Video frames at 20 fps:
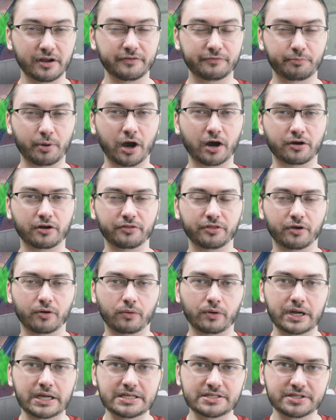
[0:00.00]
if part of the
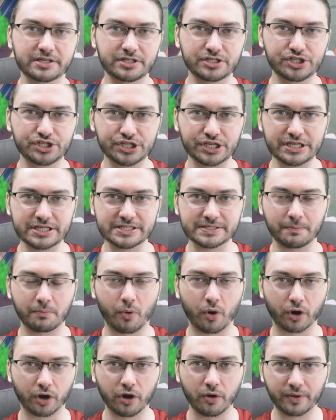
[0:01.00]
reason she's
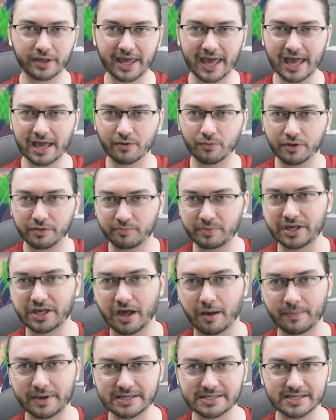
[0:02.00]
more okay with
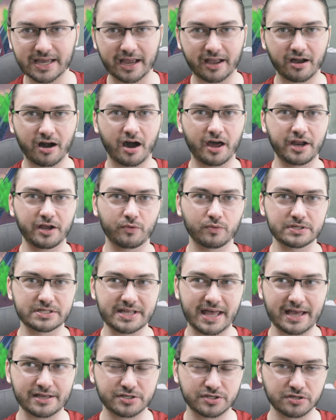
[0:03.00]
becoming psychotic was
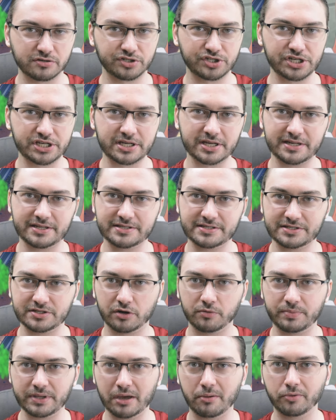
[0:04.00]
that so she could
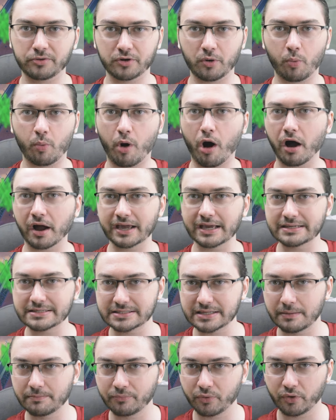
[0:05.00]
still be able to walk at
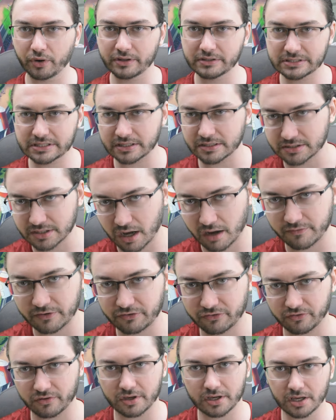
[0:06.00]
some points, because
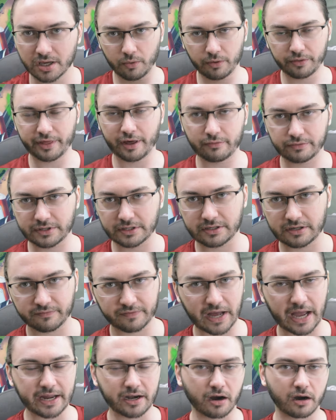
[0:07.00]
obviously without the
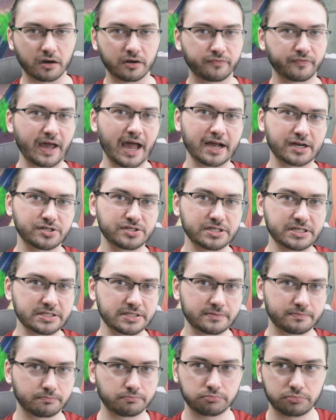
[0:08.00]
divine artifact,
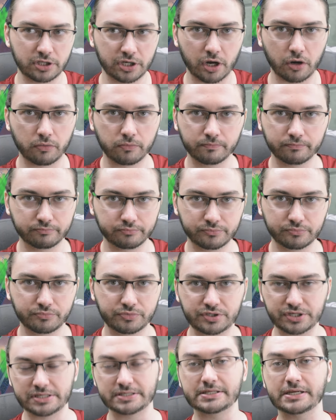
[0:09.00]
she's, you know,
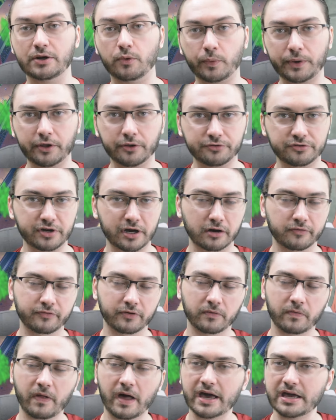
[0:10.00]
she's in a wheelchair
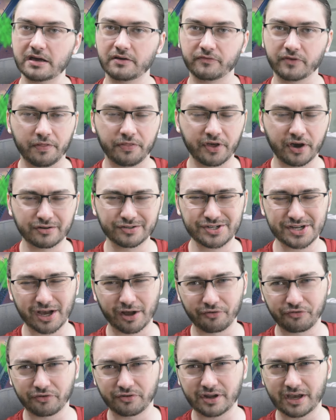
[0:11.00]
for life. Though she
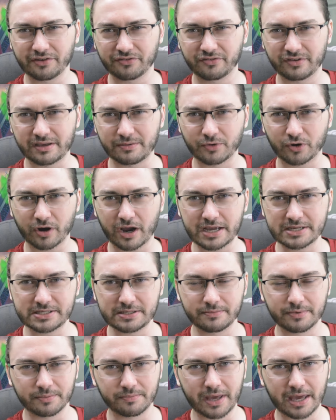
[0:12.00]
also does seem crazy,
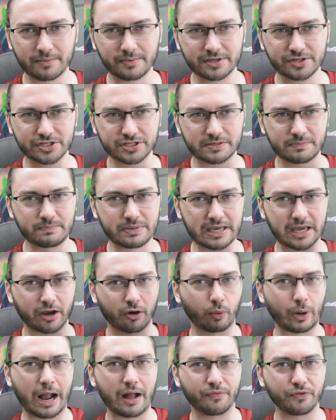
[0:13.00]
but maybe just being
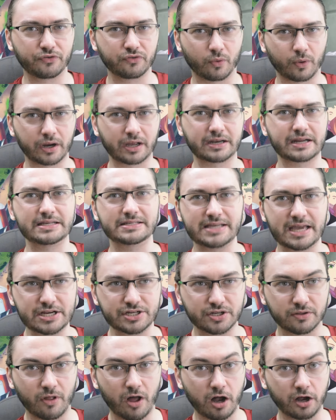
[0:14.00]
around this
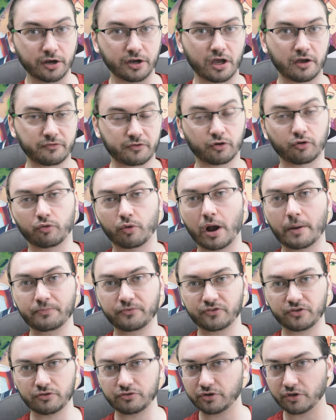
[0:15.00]
organization long enough
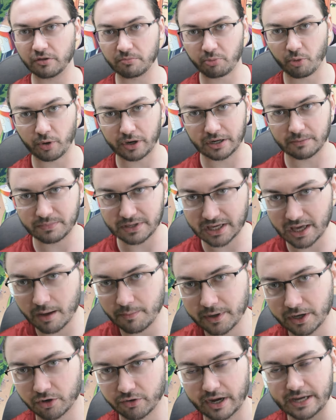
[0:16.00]
corrupts you to the point of
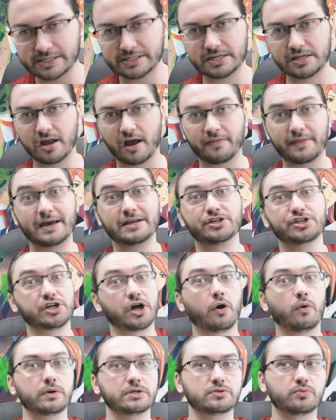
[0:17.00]
becoming crazy, not that she
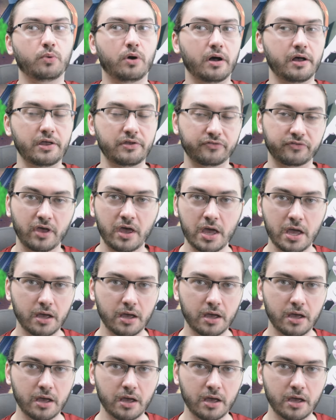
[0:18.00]
always was.